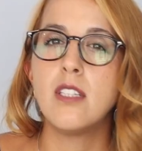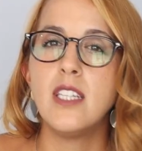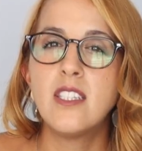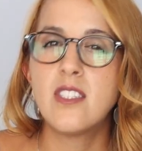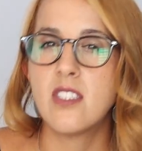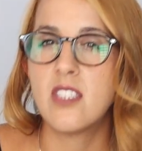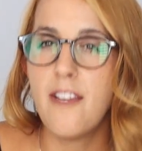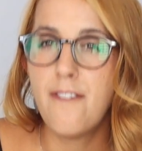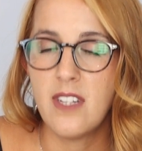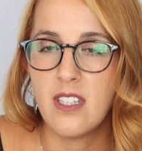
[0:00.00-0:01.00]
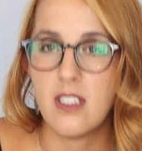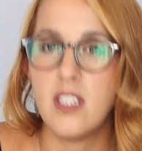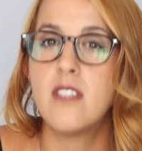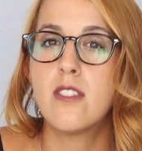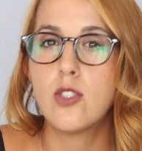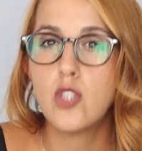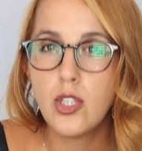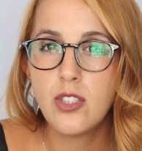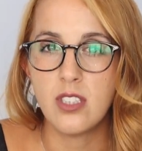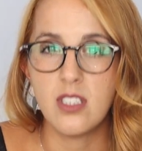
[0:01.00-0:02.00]
It's definite, it's
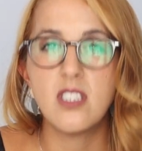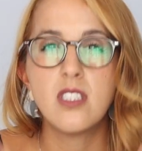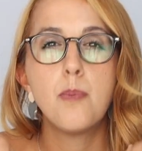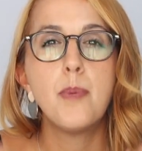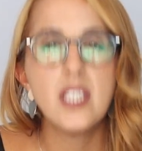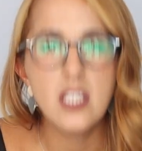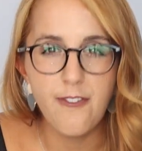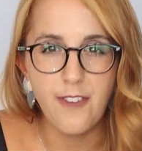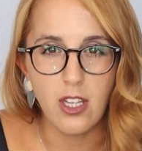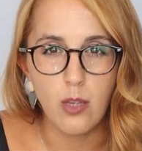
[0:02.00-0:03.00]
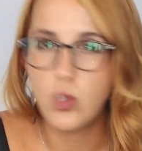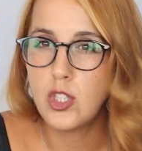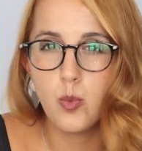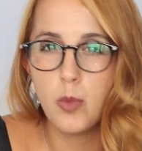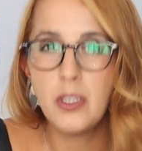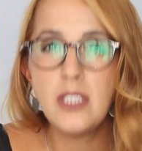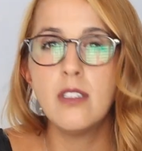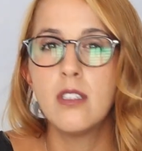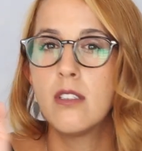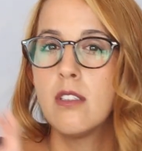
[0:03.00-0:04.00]
certain, it's specific. Which woman?
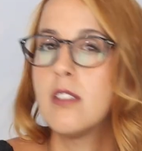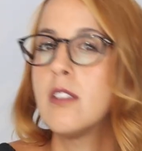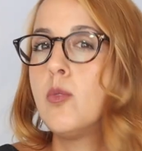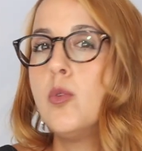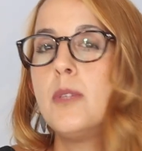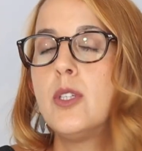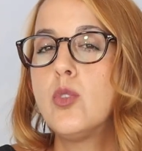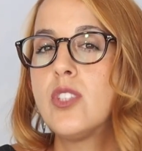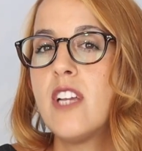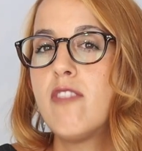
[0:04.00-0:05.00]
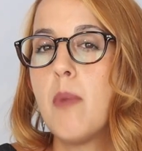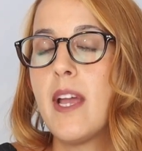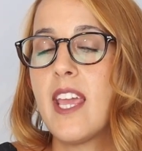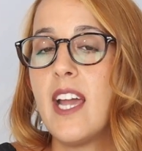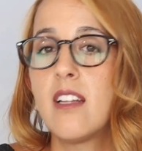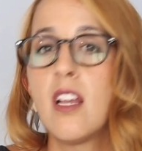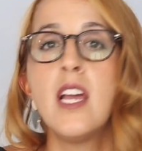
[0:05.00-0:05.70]
The woman who saved my cat.